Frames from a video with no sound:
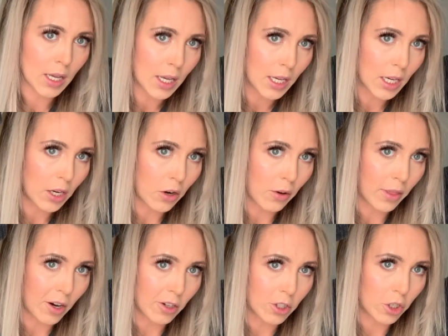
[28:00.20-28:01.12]
you know, that
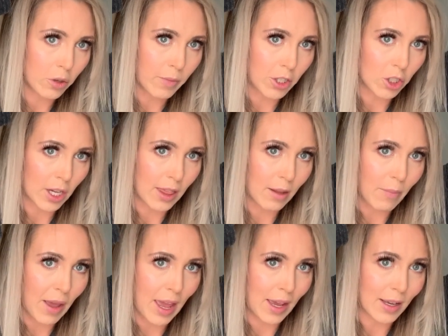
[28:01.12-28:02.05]
are too much in the
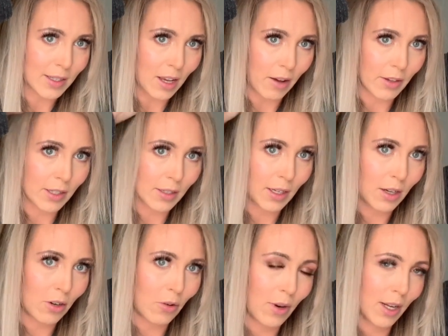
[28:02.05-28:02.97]
bang, because obviously you
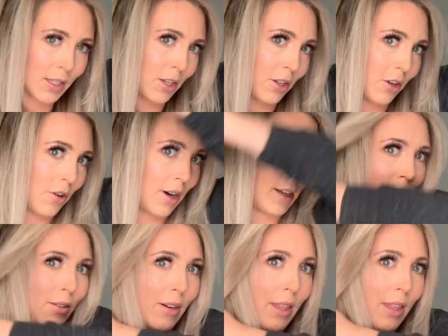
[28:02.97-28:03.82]
don't want it to look crazy right